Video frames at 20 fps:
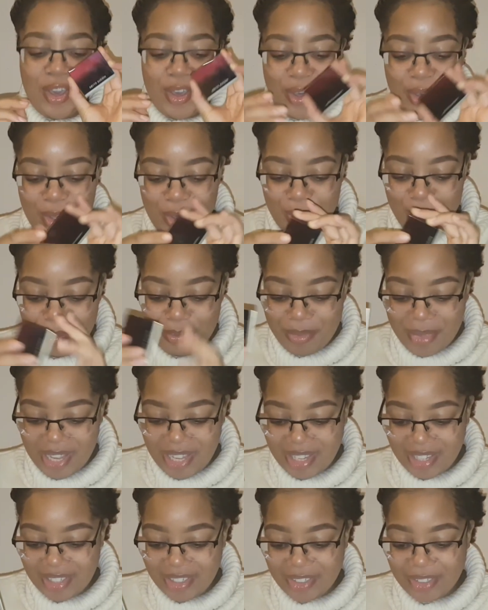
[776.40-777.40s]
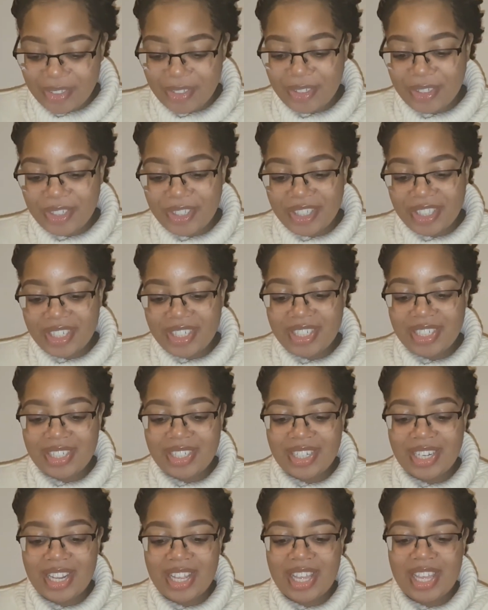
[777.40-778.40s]
Oh my
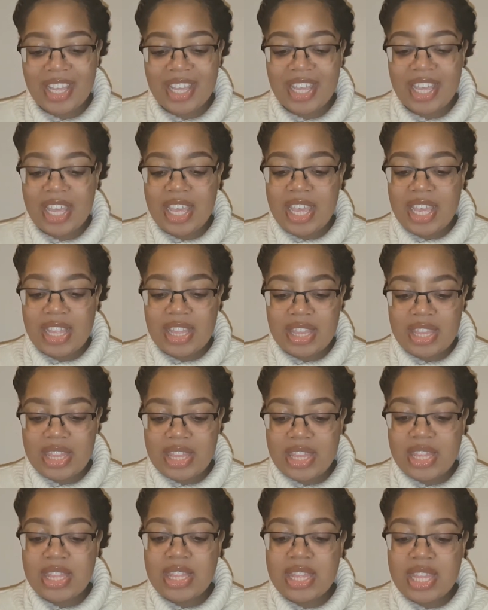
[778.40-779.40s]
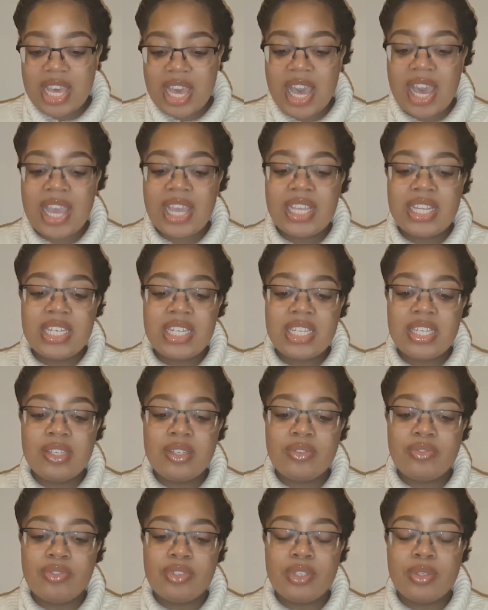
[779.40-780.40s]
gosh, the idea
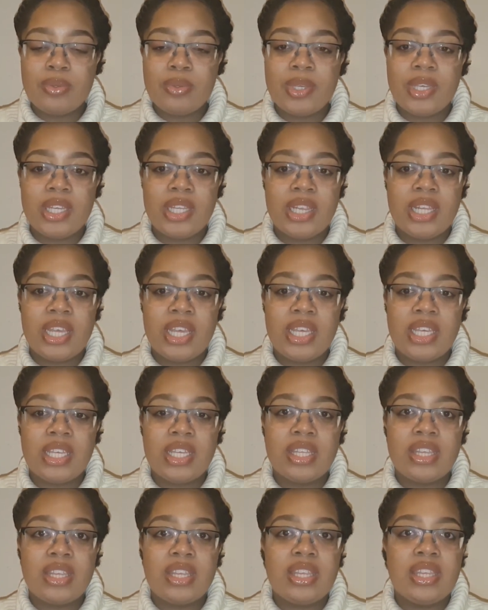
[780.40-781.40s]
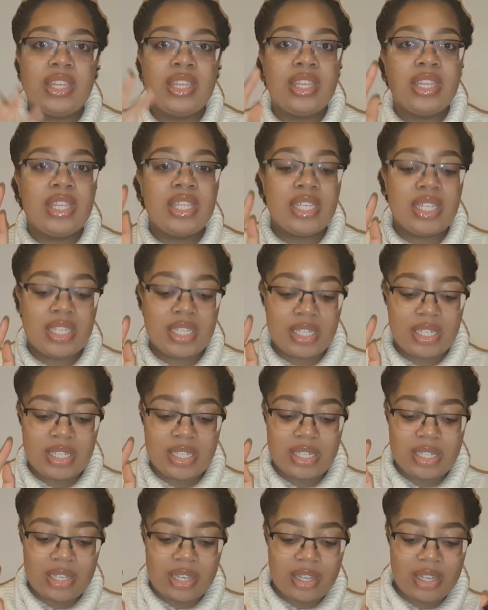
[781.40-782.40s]
of doing like the
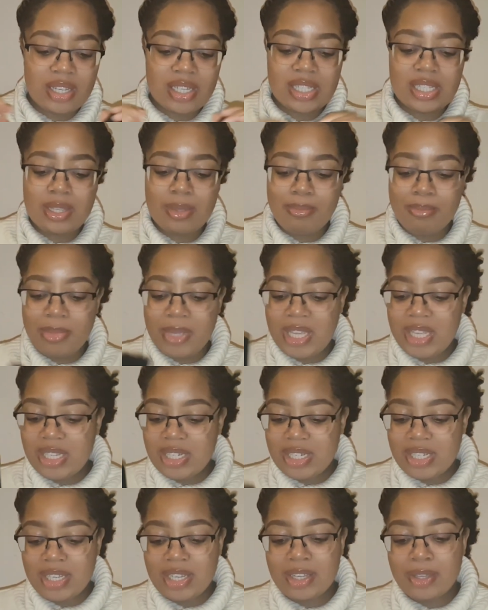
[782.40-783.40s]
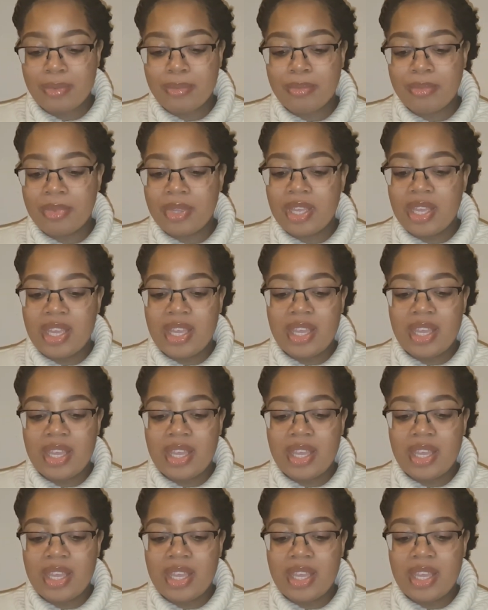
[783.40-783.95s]
dark to medium,